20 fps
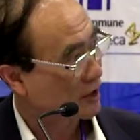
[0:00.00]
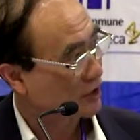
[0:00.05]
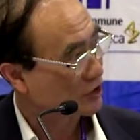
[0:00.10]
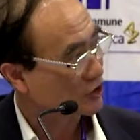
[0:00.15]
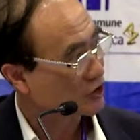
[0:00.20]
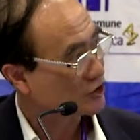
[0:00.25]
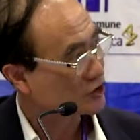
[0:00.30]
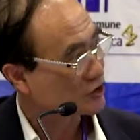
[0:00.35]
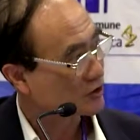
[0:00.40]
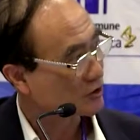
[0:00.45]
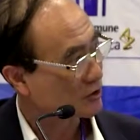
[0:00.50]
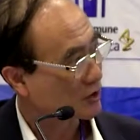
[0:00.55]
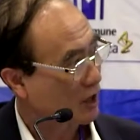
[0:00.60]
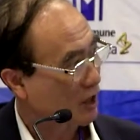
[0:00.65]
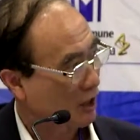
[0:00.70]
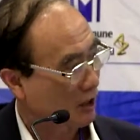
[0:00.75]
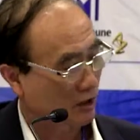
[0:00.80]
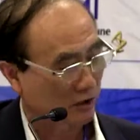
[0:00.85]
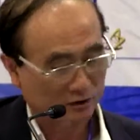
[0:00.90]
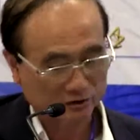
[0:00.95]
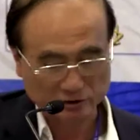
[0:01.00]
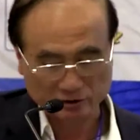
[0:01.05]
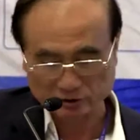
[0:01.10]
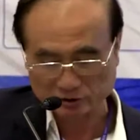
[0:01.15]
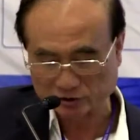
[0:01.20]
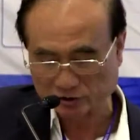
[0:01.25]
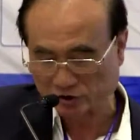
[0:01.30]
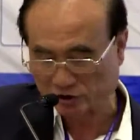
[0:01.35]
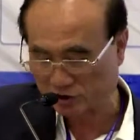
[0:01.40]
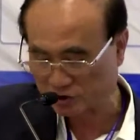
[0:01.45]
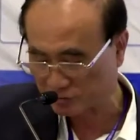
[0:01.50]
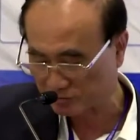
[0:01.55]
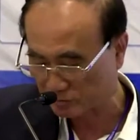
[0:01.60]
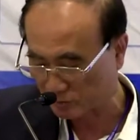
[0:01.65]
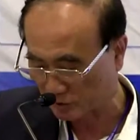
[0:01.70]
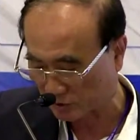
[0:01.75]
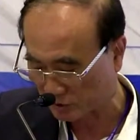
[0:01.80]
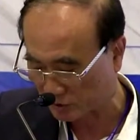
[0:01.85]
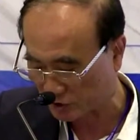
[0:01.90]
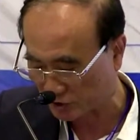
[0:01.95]
each
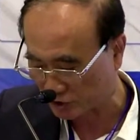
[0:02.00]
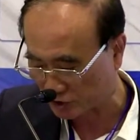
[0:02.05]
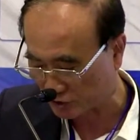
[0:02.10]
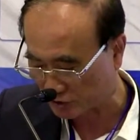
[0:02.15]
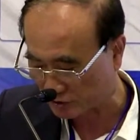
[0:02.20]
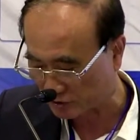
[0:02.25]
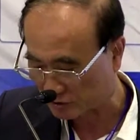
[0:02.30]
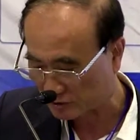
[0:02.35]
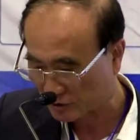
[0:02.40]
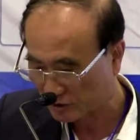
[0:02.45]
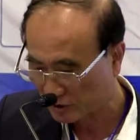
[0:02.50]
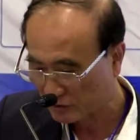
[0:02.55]
gene.